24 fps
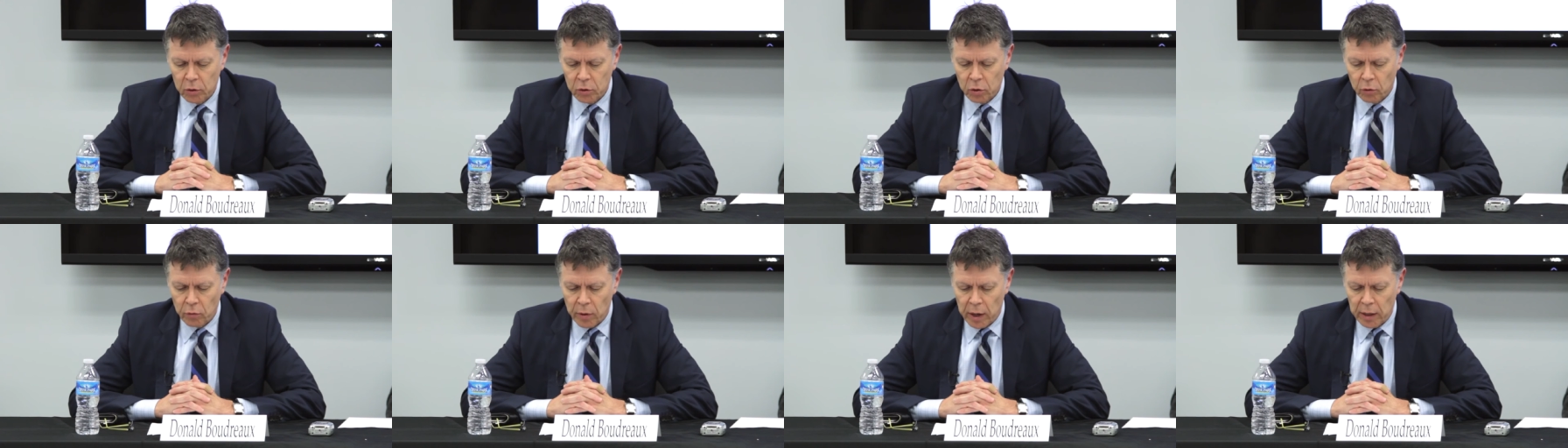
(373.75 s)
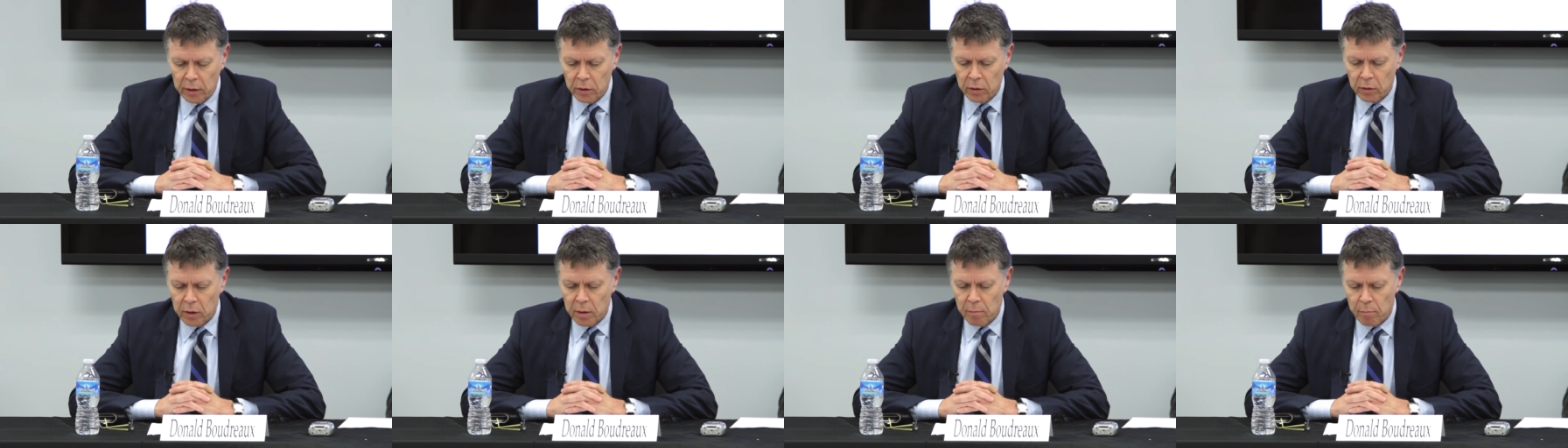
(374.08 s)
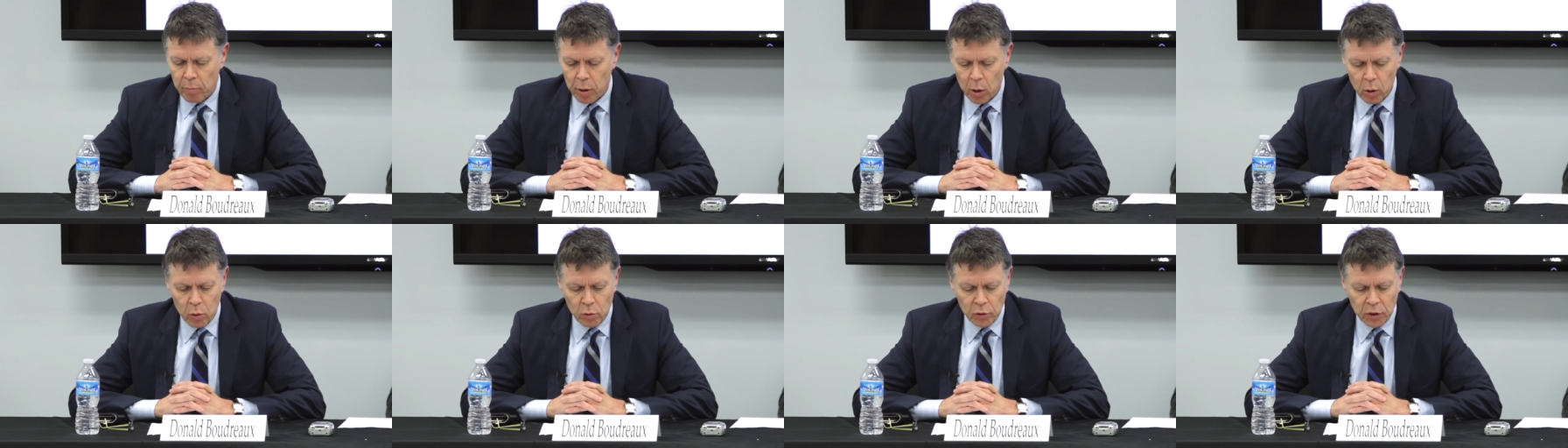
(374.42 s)
to render
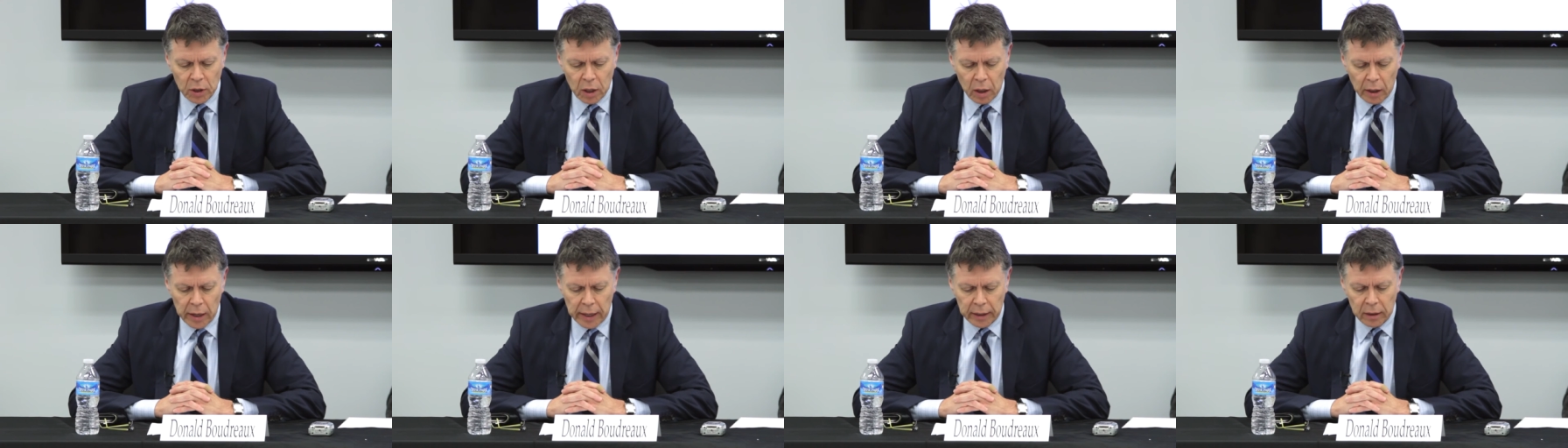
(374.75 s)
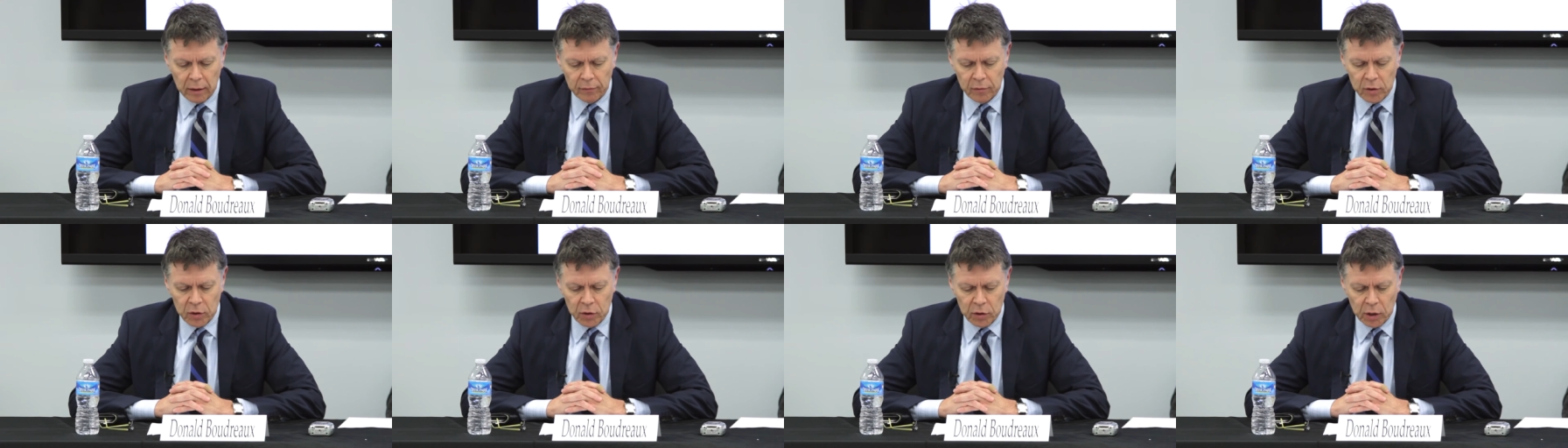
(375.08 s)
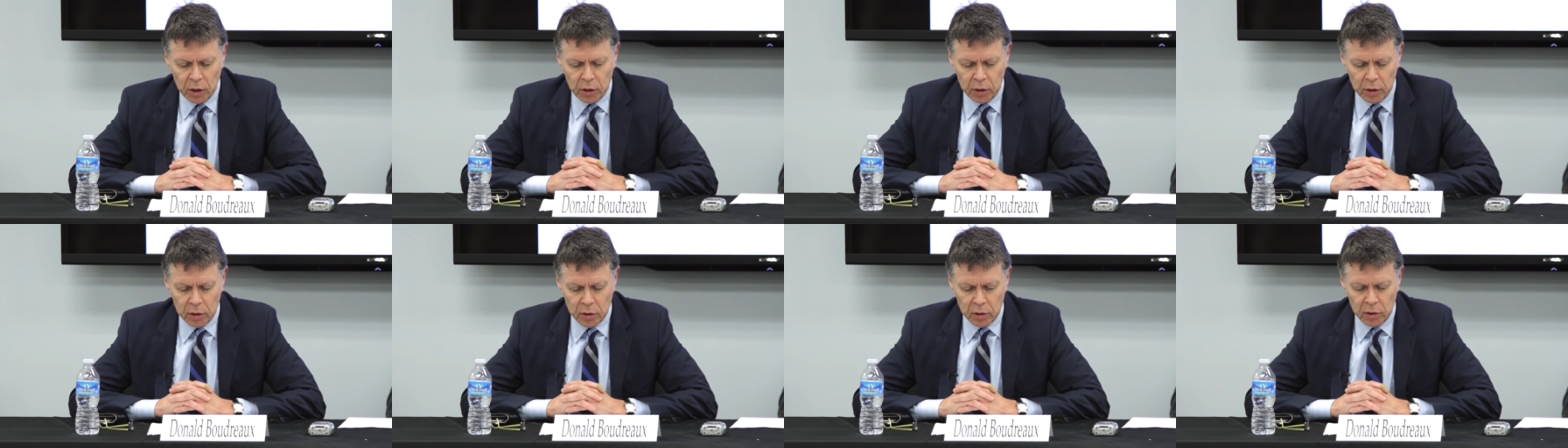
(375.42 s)
imposed collective
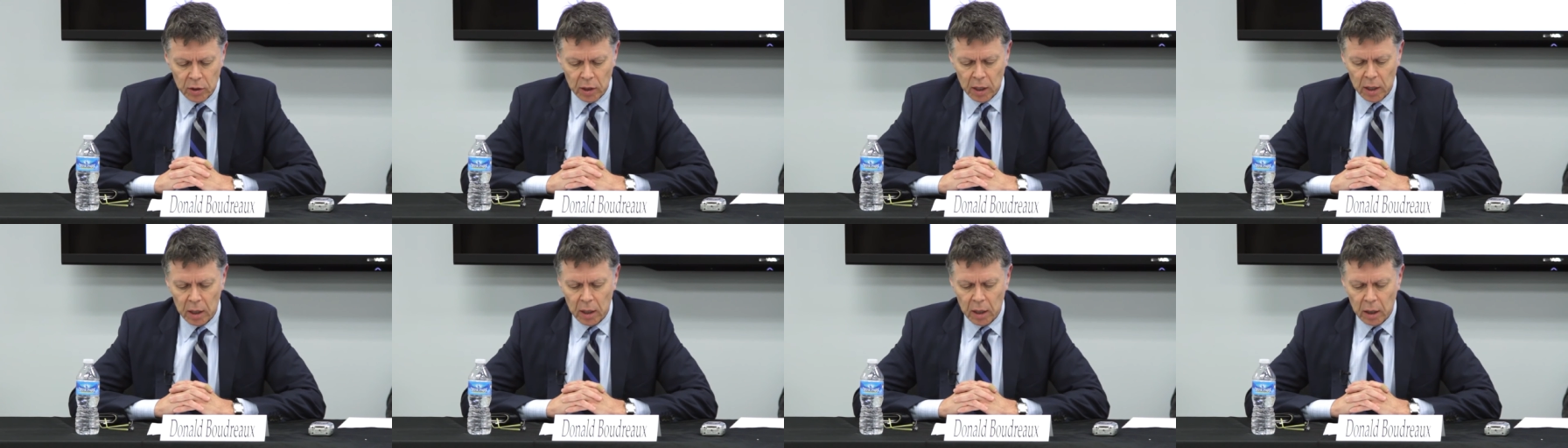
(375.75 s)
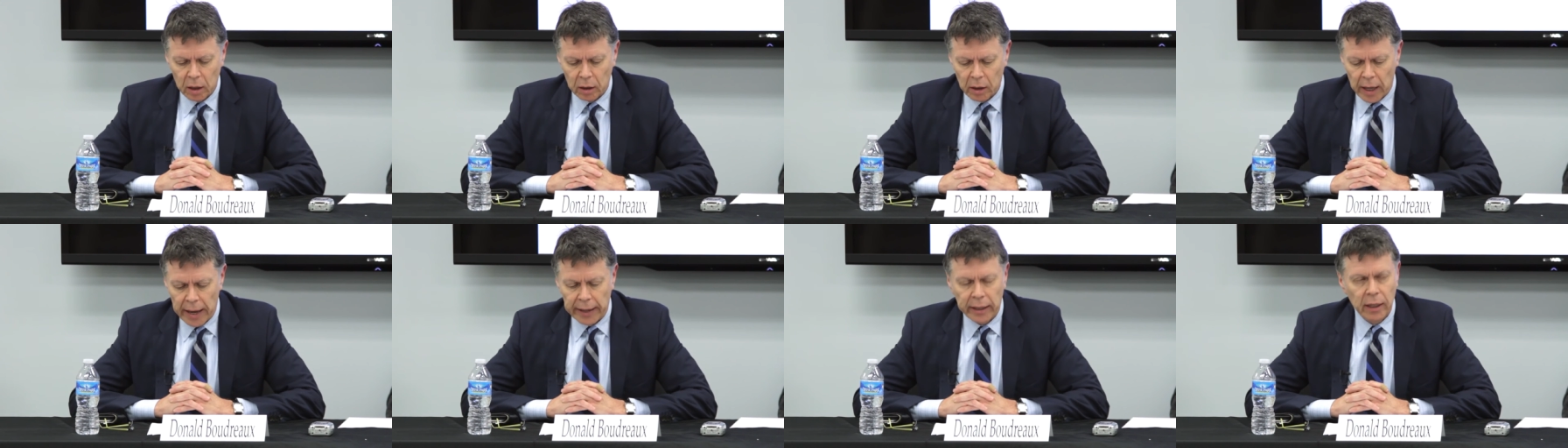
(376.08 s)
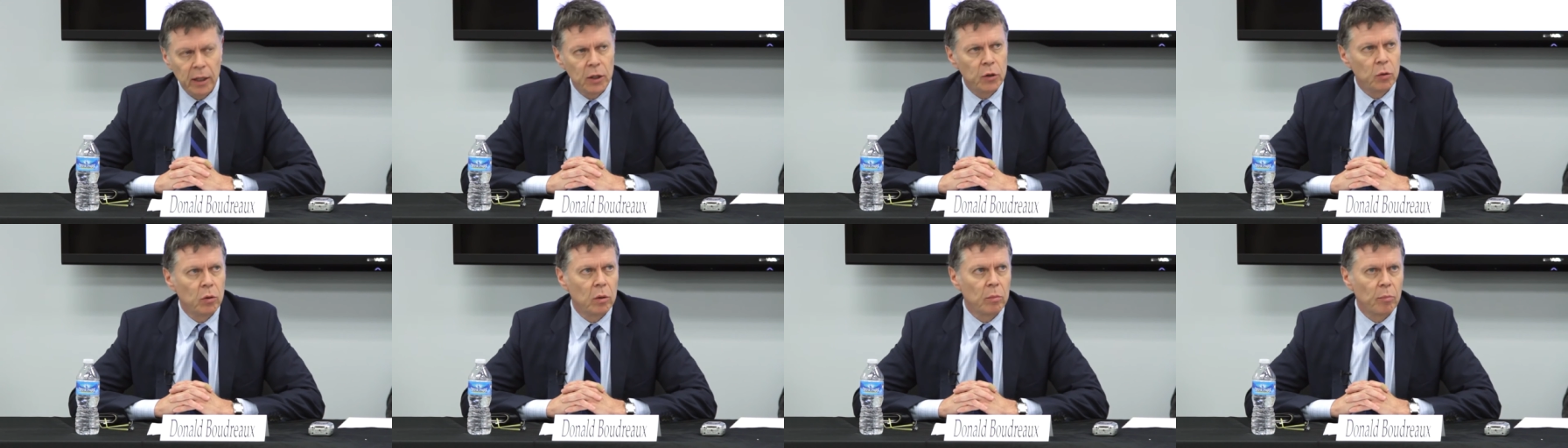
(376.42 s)
decisions
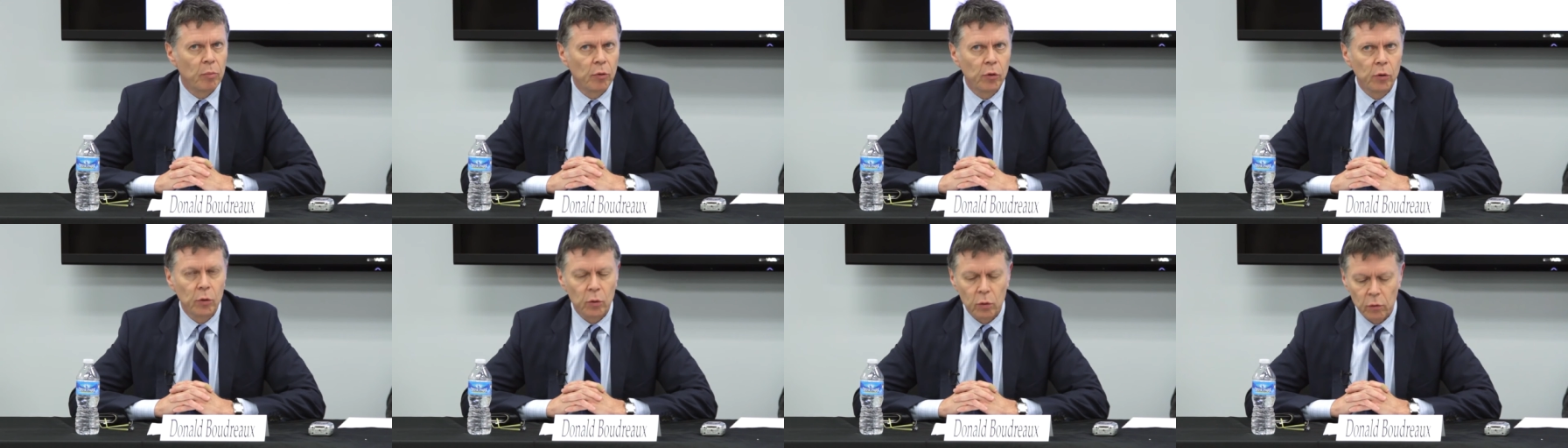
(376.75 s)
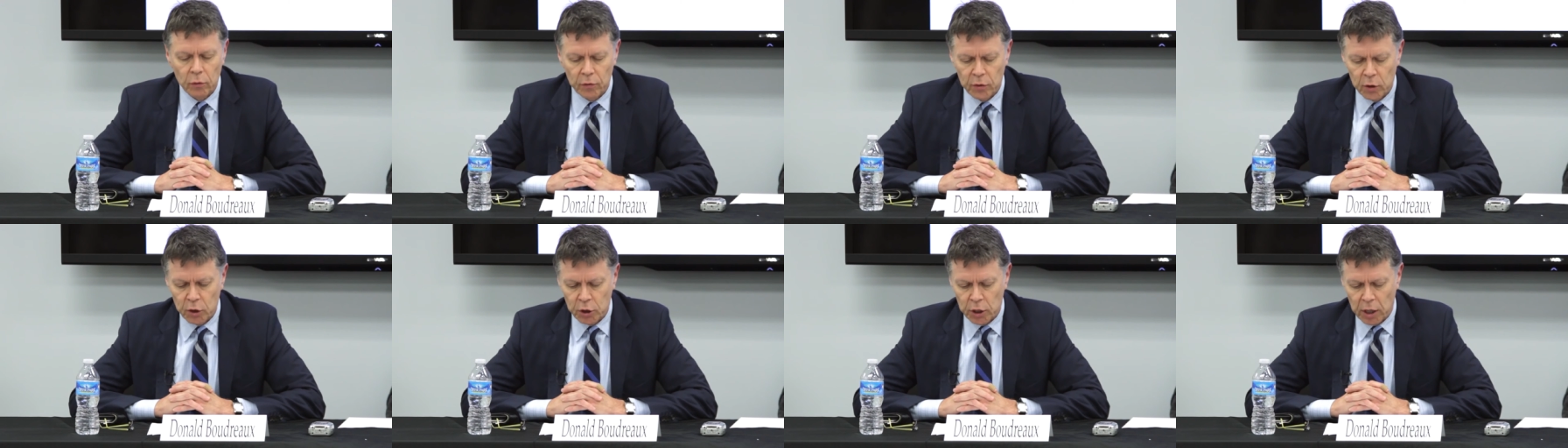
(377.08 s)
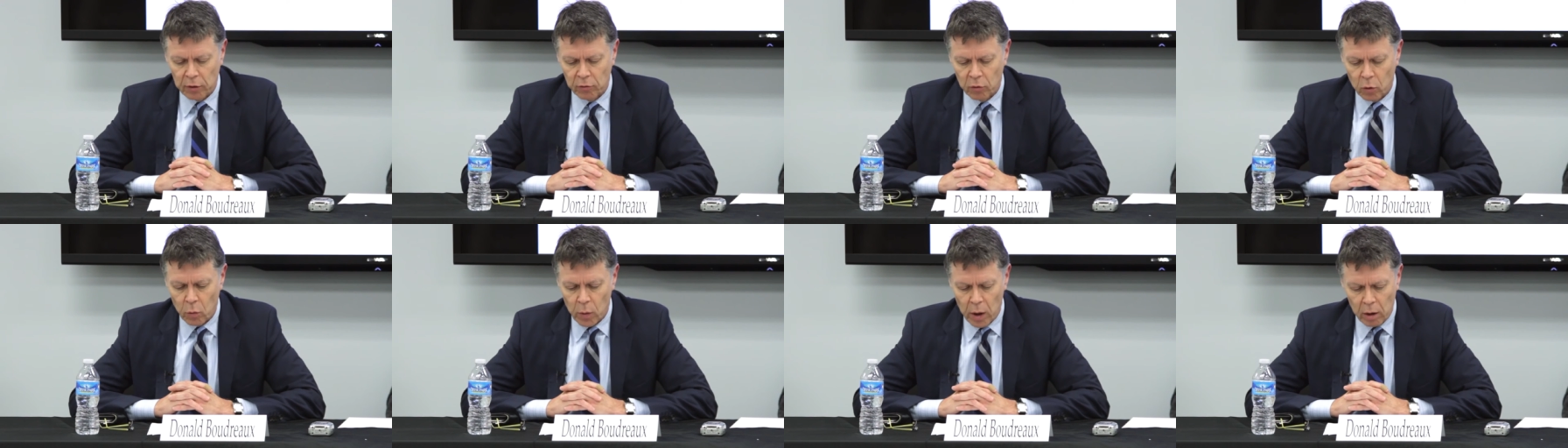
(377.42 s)
likely to improve the
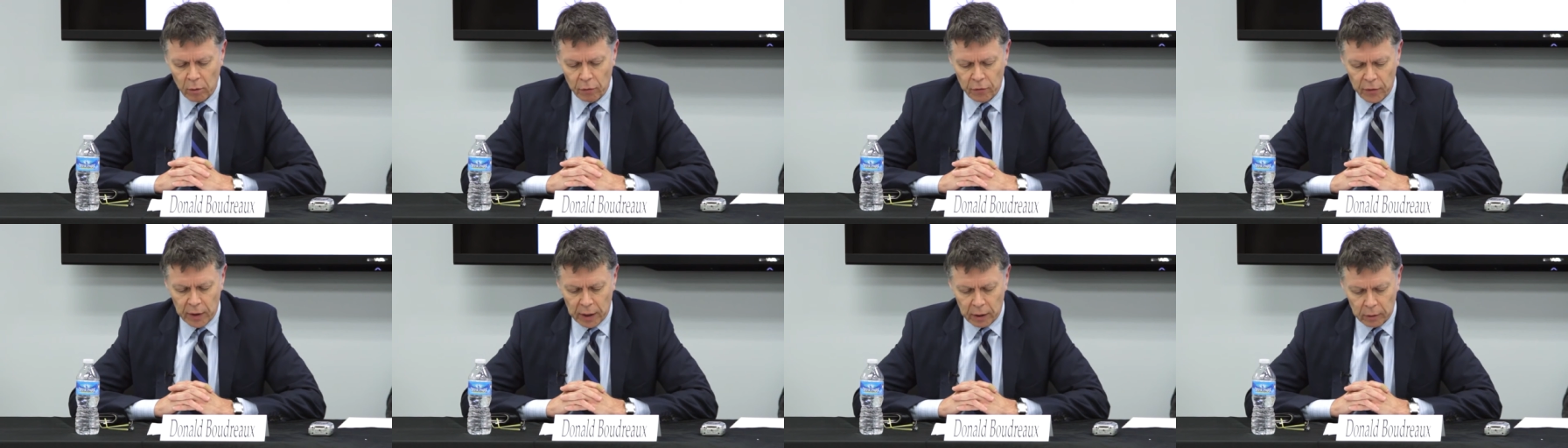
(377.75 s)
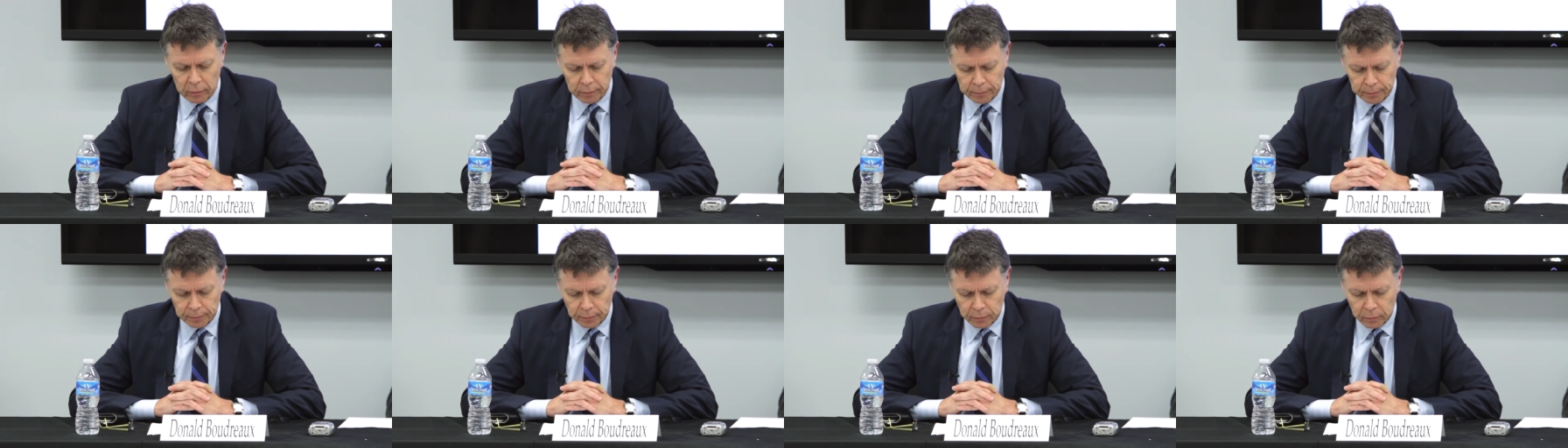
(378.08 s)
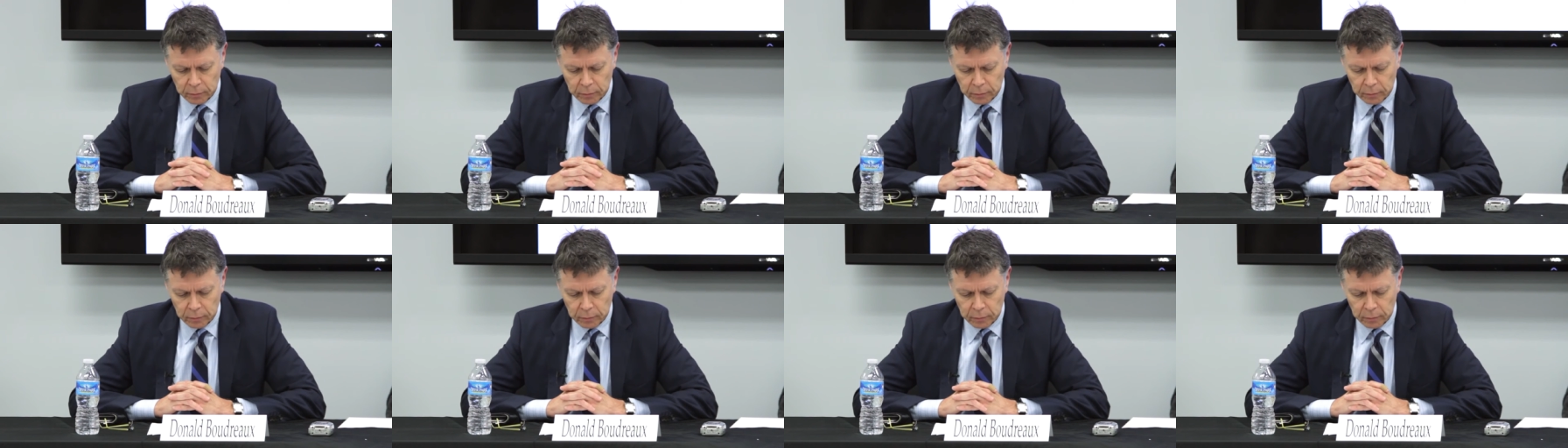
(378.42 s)
general welfare.